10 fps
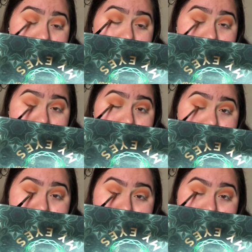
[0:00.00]
and then
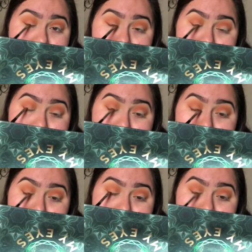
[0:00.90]
slowly start
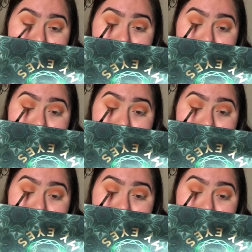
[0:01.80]
moving